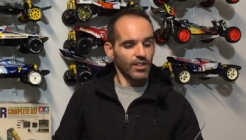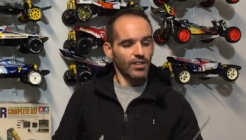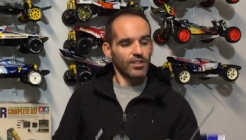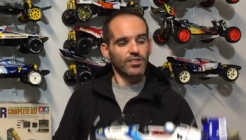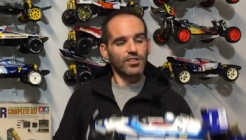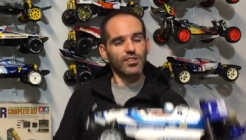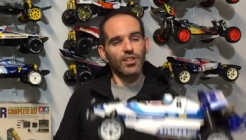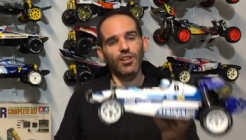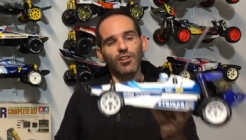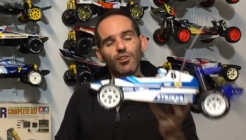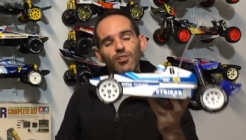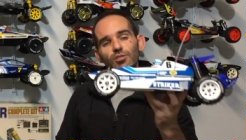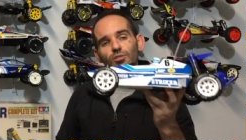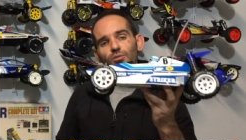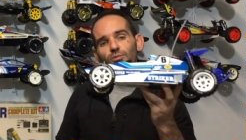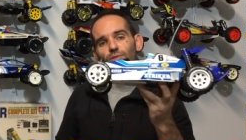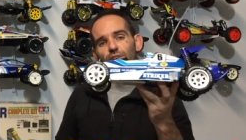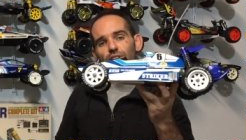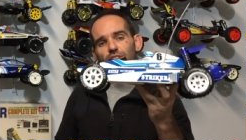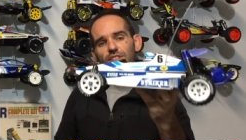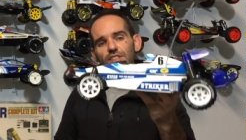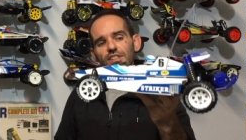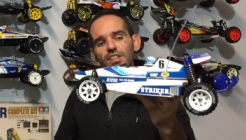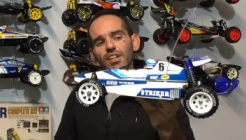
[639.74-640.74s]
So
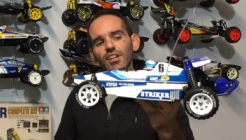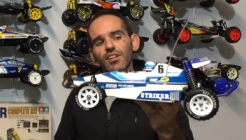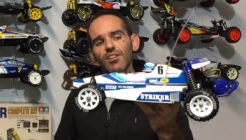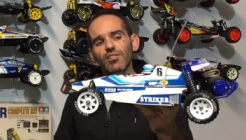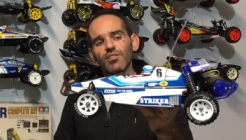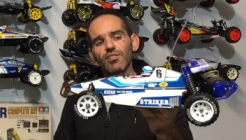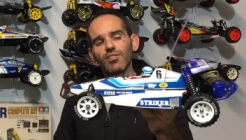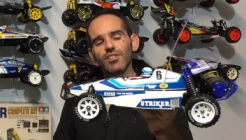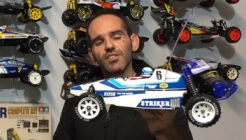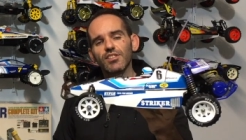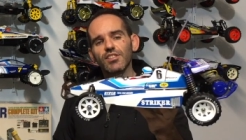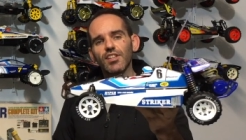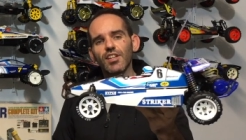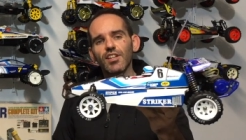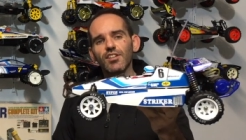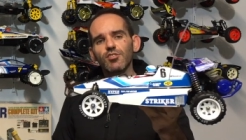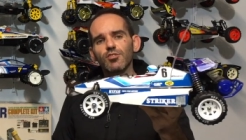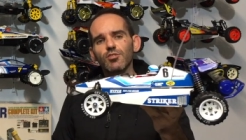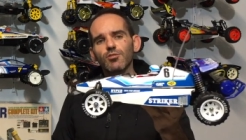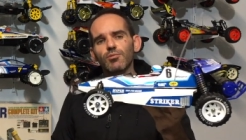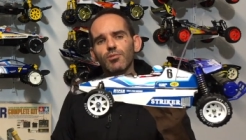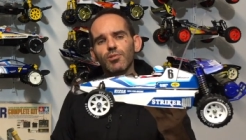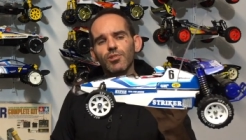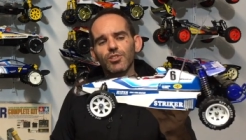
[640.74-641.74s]
once again, guys, thanks
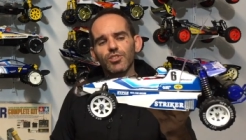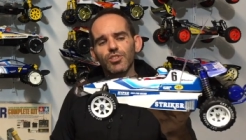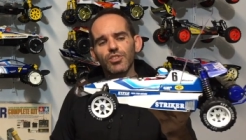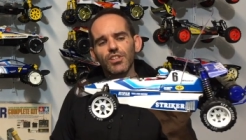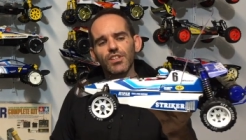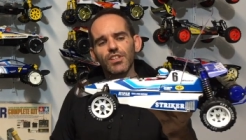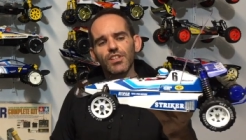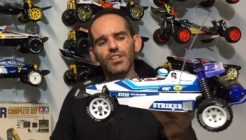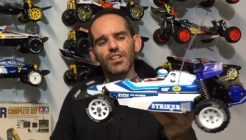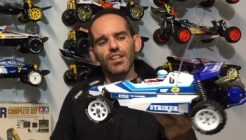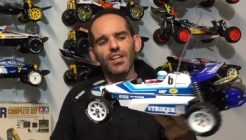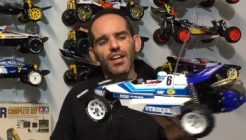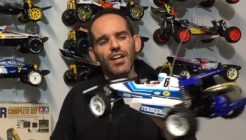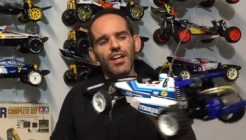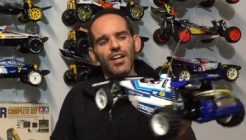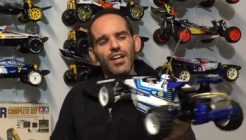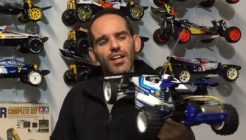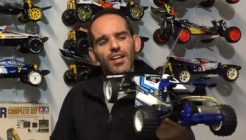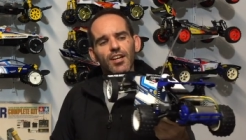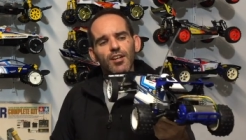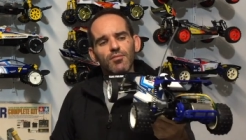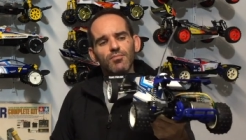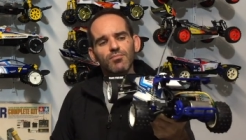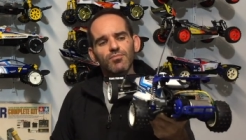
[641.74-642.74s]
for watching.
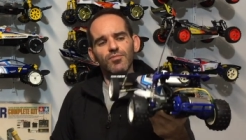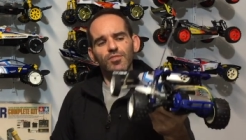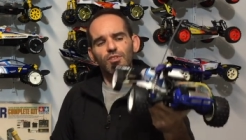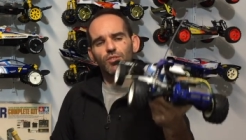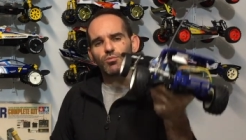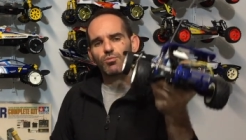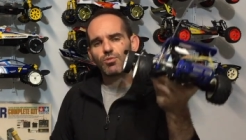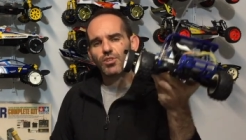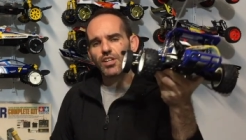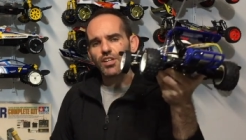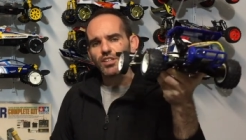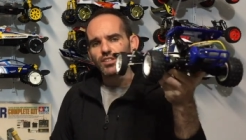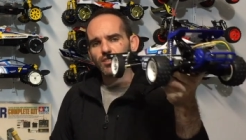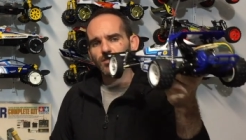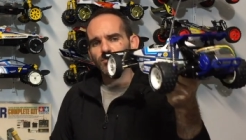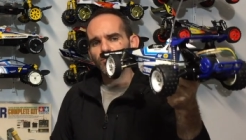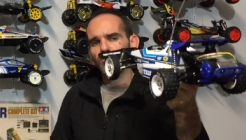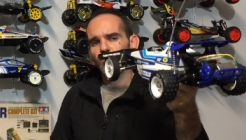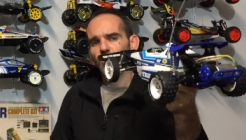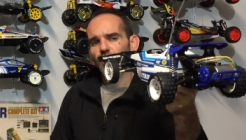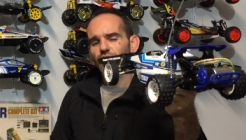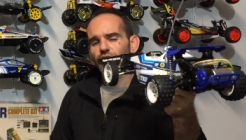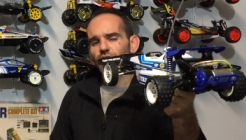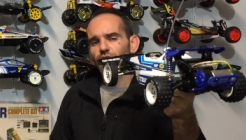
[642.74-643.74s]
Um, we'll get
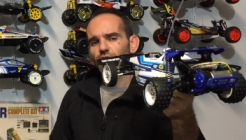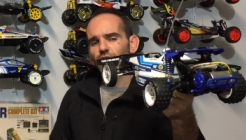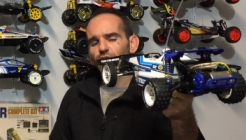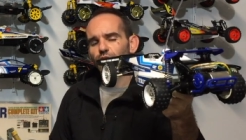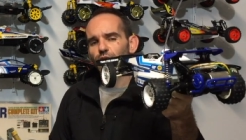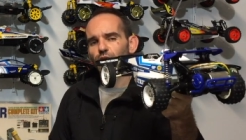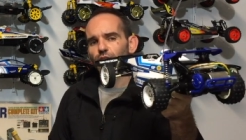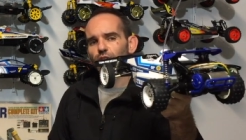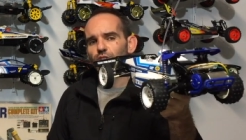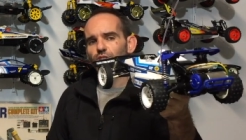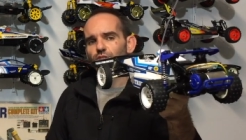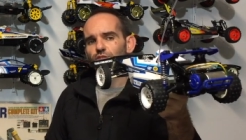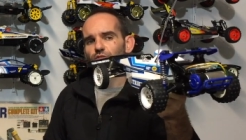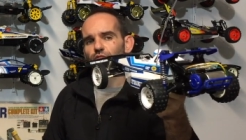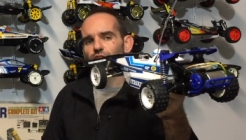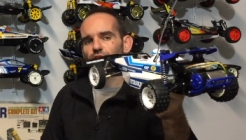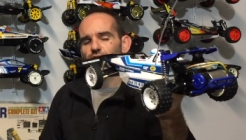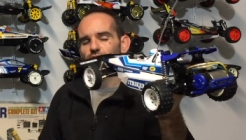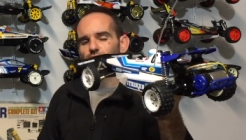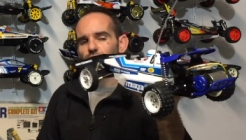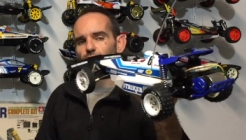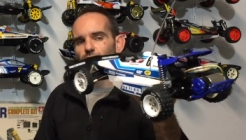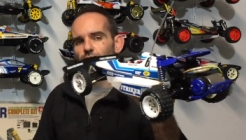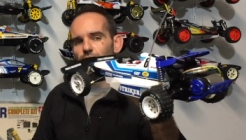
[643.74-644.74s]
some video footage of
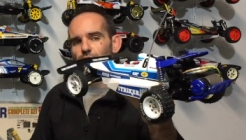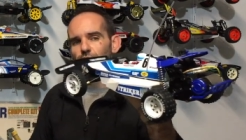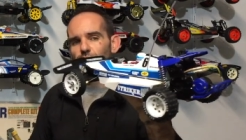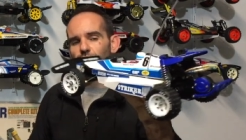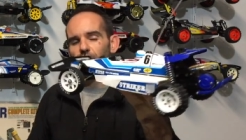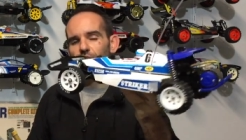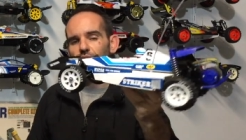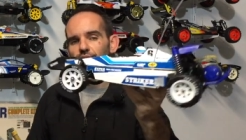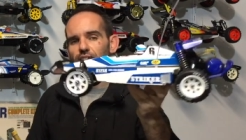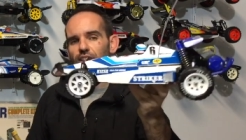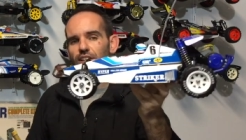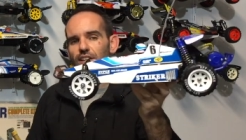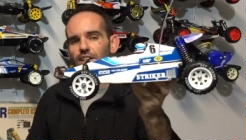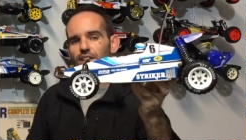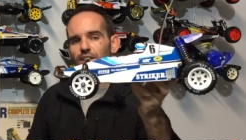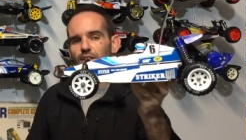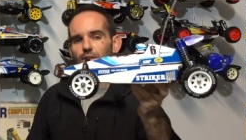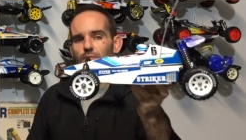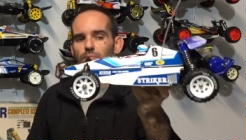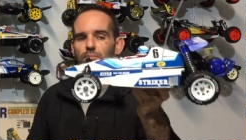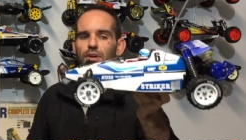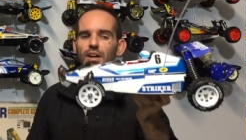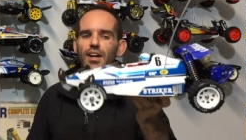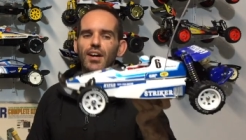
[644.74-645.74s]
this one running down in
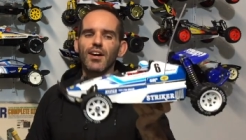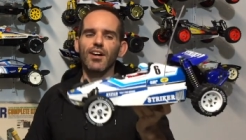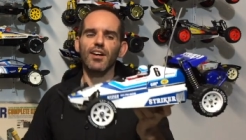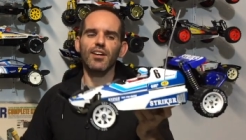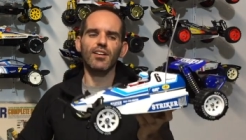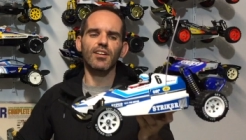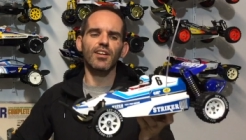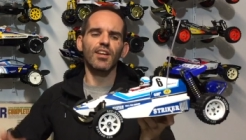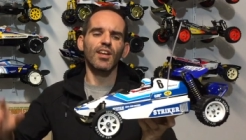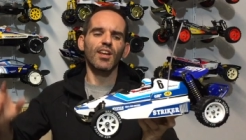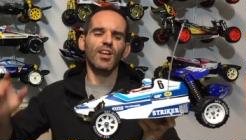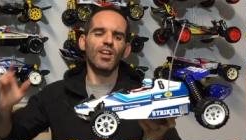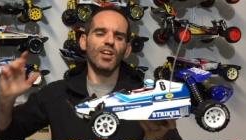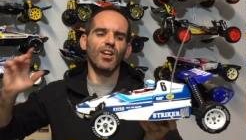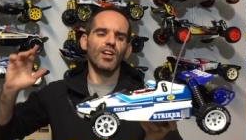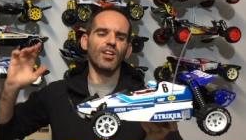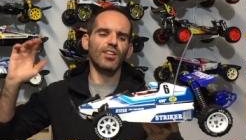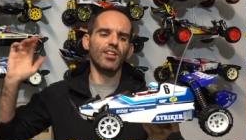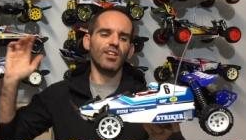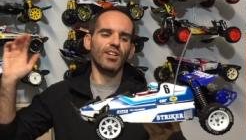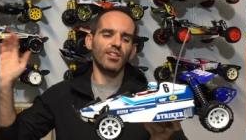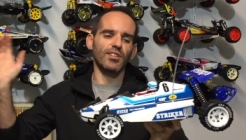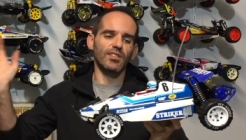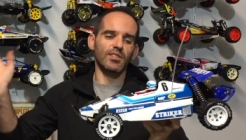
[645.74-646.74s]
the park,
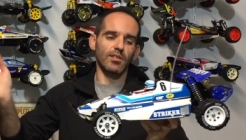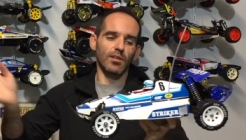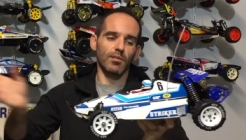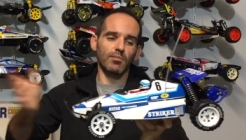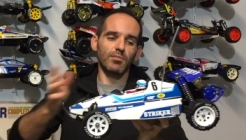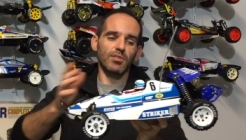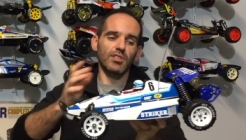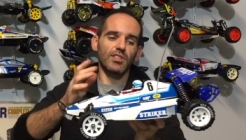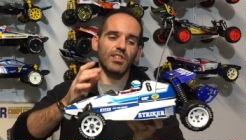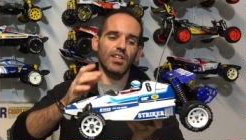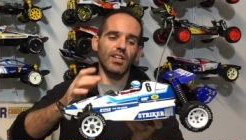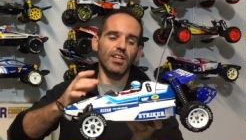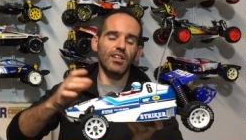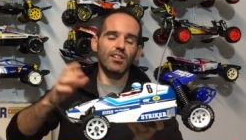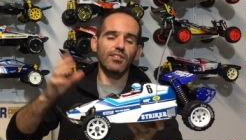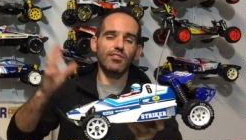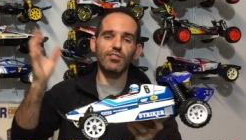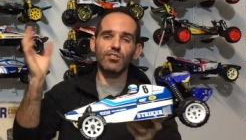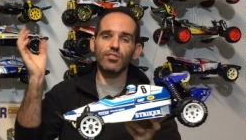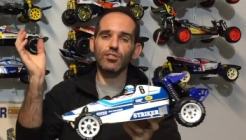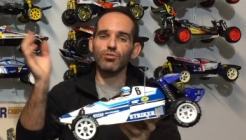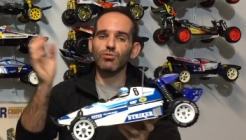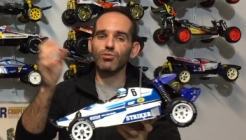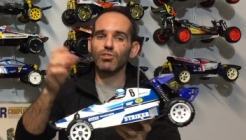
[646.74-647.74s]
and then at some stage
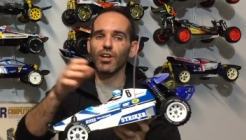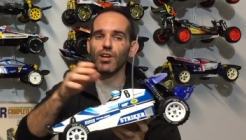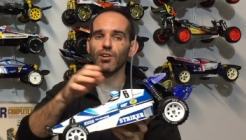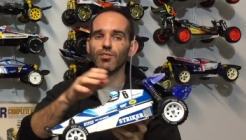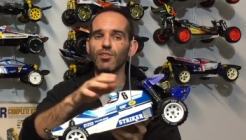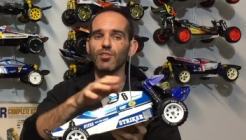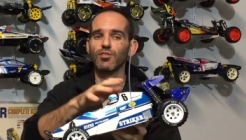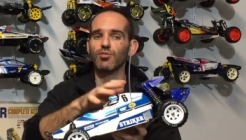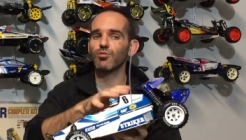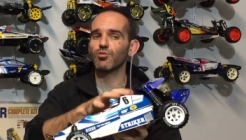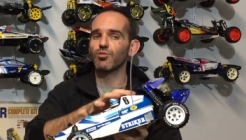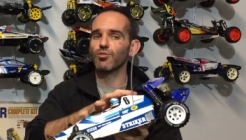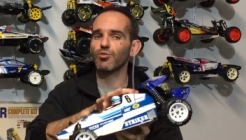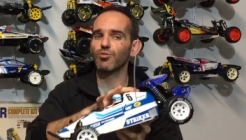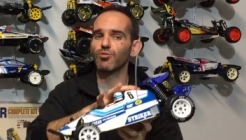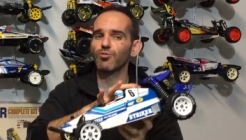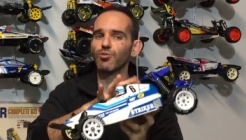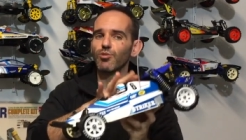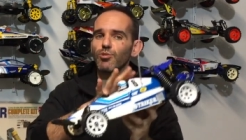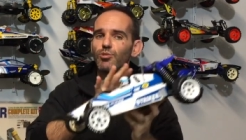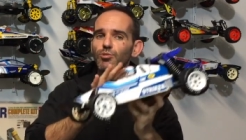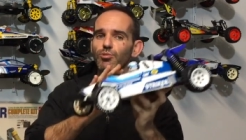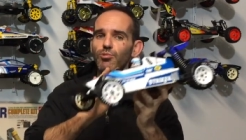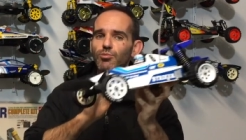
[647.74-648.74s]
this will go in for a
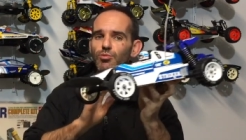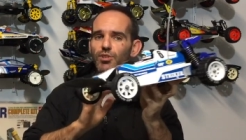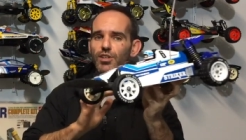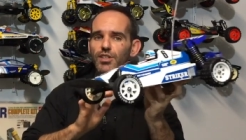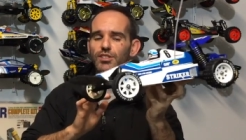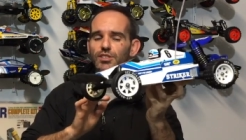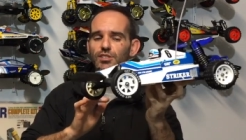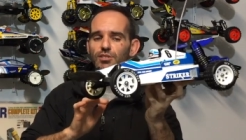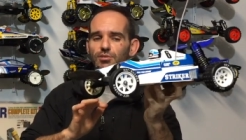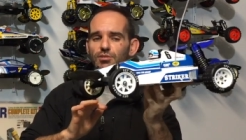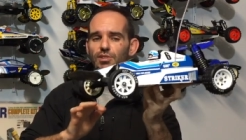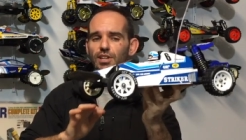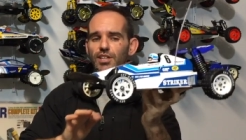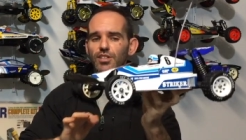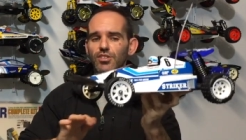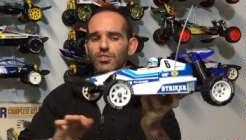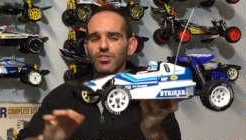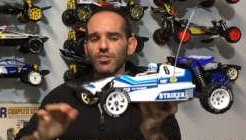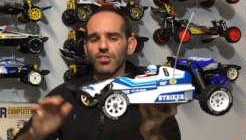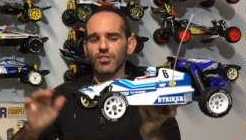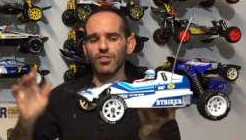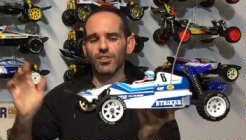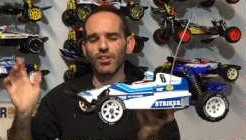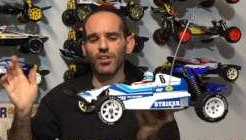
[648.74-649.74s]
full
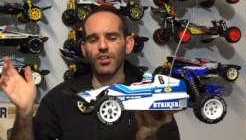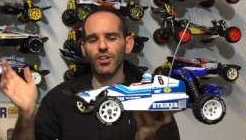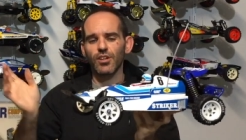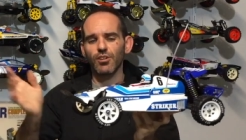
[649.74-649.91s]
restoration,